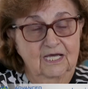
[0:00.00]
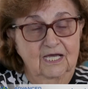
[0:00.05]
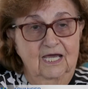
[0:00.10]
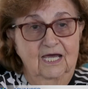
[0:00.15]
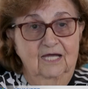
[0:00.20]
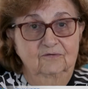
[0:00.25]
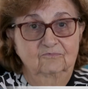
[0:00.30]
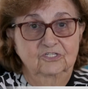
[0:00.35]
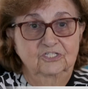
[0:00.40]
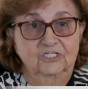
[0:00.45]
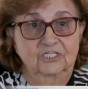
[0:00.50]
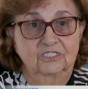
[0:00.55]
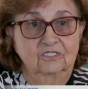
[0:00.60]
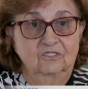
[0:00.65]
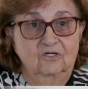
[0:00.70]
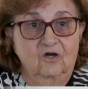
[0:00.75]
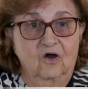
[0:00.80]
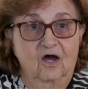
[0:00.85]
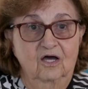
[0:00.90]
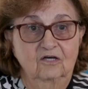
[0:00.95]
and Regina
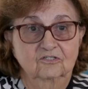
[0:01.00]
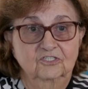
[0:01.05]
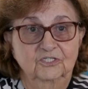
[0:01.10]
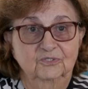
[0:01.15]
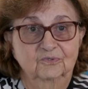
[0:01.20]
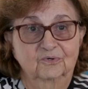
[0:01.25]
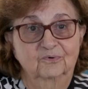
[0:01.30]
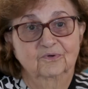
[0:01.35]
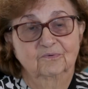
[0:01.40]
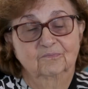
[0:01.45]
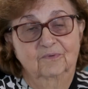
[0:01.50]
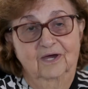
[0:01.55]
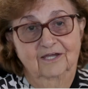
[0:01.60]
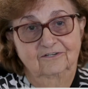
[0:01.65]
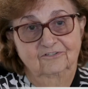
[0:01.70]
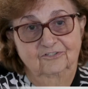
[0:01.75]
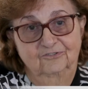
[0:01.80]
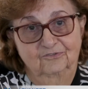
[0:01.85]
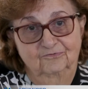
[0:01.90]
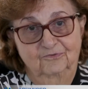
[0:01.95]
calls you and
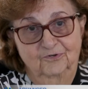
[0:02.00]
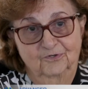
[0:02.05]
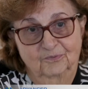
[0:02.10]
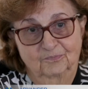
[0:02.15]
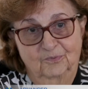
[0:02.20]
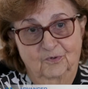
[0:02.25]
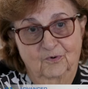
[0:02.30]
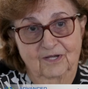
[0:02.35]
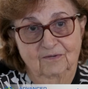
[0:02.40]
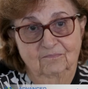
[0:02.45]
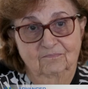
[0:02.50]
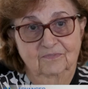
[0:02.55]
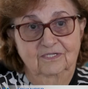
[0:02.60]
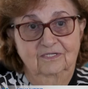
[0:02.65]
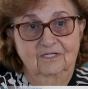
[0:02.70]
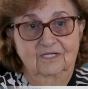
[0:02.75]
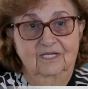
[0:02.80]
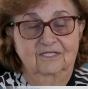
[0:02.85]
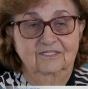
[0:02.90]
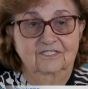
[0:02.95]
reminds you of your
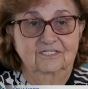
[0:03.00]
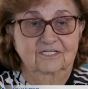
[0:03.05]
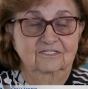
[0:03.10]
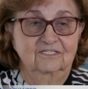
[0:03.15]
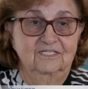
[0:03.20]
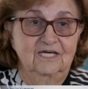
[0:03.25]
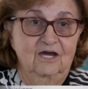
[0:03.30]
appointment and says,